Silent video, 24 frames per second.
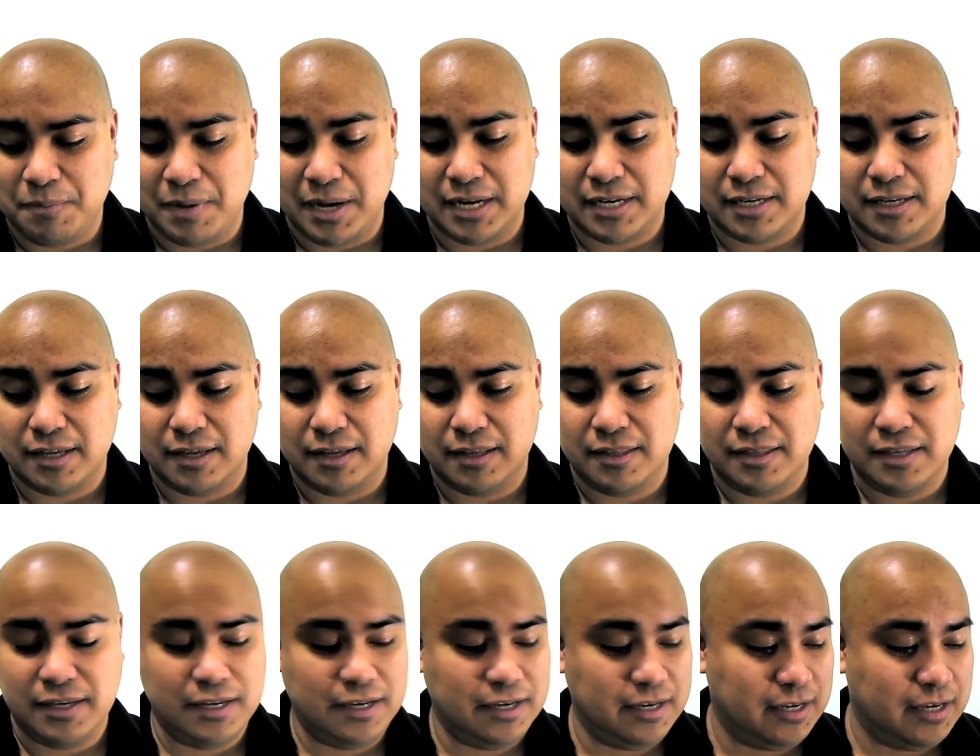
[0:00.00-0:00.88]
But
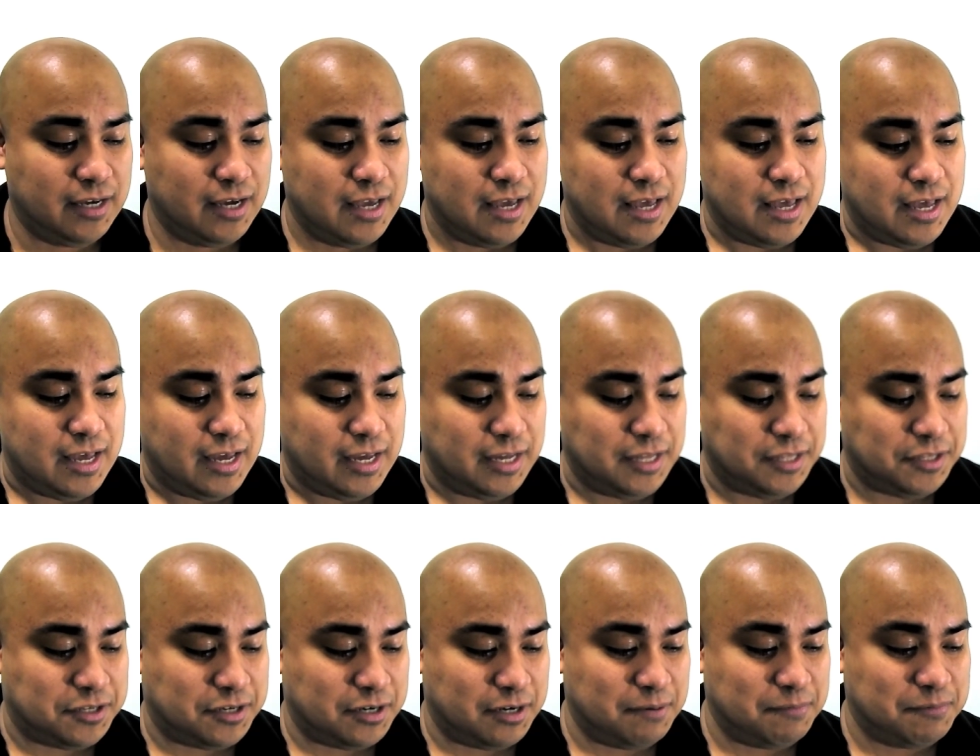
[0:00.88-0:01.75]
the
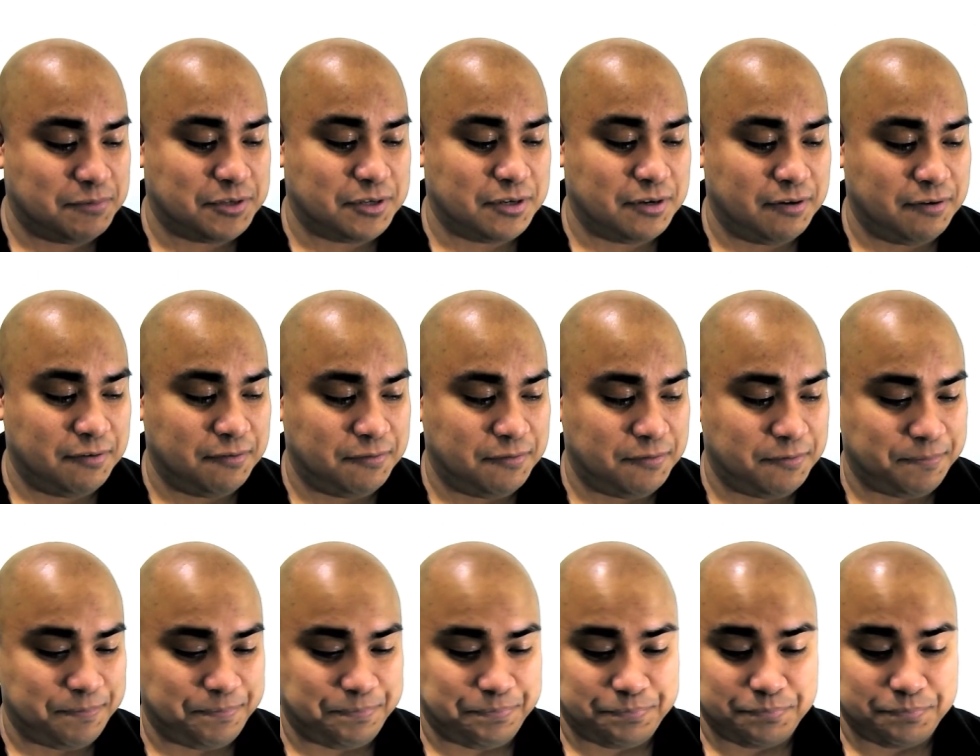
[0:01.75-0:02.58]
in terms of